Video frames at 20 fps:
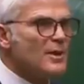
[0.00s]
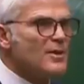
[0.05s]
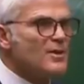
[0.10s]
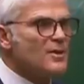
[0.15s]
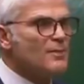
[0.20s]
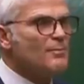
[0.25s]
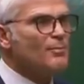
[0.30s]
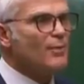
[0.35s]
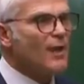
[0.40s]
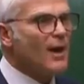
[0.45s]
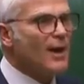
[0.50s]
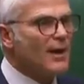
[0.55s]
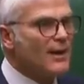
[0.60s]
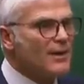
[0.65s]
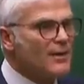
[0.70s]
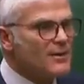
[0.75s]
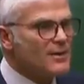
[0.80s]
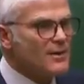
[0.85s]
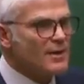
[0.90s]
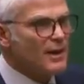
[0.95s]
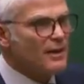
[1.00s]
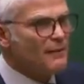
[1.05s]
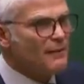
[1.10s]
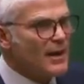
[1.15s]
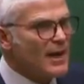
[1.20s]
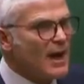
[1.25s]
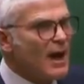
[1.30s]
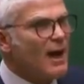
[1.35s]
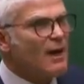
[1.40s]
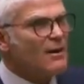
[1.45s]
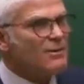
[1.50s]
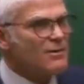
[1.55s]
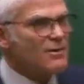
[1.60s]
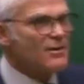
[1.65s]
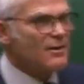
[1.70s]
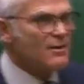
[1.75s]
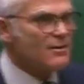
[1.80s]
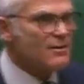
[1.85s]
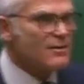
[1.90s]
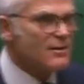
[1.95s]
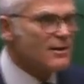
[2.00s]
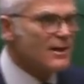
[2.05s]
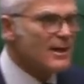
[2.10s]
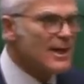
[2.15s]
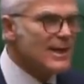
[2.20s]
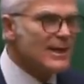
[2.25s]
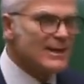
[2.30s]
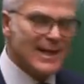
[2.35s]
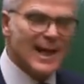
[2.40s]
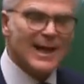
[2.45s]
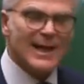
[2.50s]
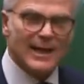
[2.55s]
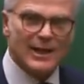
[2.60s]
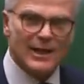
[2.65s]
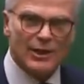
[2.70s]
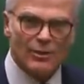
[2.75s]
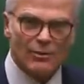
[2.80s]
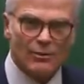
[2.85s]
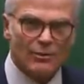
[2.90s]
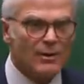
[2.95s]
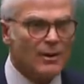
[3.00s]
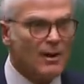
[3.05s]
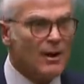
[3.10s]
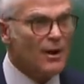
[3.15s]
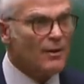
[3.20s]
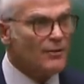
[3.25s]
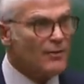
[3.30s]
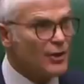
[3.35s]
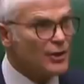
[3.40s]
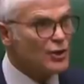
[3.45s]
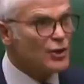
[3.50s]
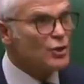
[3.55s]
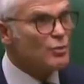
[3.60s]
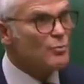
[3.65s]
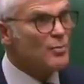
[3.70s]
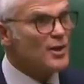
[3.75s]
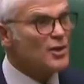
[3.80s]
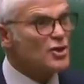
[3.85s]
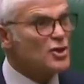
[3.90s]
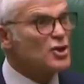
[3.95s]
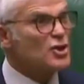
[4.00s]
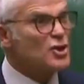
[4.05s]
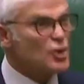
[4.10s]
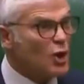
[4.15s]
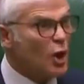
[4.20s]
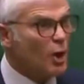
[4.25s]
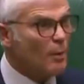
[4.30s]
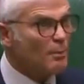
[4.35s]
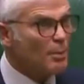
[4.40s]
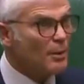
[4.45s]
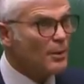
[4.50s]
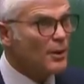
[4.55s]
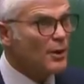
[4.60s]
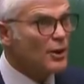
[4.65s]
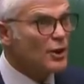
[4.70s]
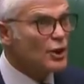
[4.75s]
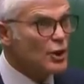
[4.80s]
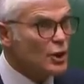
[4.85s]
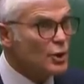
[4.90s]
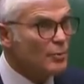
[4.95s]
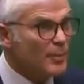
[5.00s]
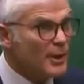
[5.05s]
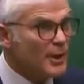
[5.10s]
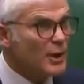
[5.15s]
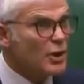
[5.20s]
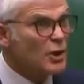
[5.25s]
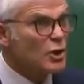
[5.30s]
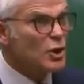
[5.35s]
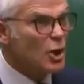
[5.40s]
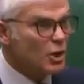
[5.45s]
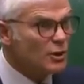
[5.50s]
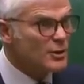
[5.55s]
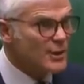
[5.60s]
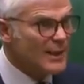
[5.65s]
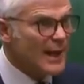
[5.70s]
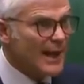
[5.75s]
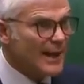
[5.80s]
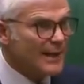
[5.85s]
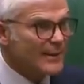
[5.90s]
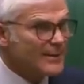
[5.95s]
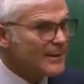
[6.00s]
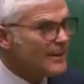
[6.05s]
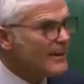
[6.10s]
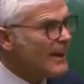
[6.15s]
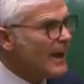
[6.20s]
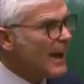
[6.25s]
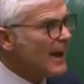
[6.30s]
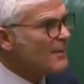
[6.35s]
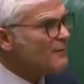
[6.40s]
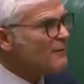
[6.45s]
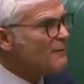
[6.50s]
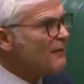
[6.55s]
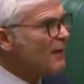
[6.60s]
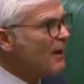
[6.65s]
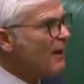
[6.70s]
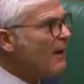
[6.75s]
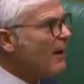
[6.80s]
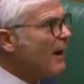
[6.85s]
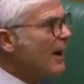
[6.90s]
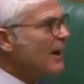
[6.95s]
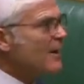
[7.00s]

be surprised if he answers telling you that you must stop human contact as far